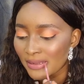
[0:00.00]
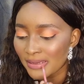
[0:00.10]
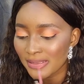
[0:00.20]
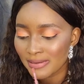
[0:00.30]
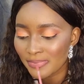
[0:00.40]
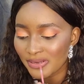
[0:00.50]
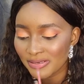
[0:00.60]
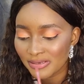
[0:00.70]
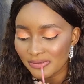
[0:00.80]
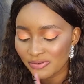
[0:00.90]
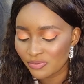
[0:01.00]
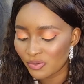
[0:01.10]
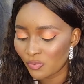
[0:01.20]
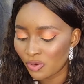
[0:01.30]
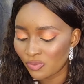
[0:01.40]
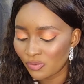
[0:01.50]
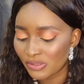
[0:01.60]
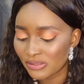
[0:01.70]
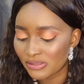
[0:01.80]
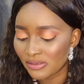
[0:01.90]
I think Precious should be one
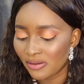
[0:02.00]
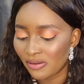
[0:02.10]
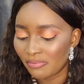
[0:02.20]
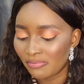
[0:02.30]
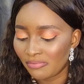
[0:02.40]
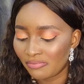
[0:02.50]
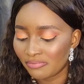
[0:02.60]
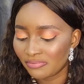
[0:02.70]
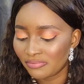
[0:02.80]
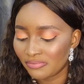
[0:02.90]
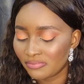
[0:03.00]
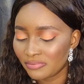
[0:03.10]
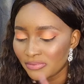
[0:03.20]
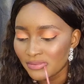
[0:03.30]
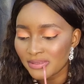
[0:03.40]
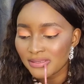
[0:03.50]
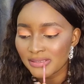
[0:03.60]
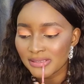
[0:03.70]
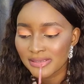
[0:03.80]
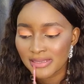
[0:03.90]
with um
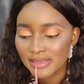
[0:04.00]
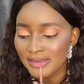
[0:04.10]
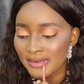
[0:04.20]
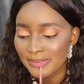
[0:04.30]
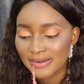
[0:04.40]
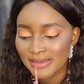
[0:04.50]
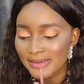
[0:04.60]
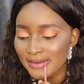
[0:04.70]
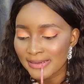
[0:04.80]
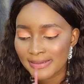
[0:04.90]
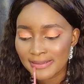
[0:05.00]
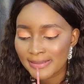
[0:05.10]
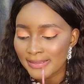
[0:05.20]
a lip liner.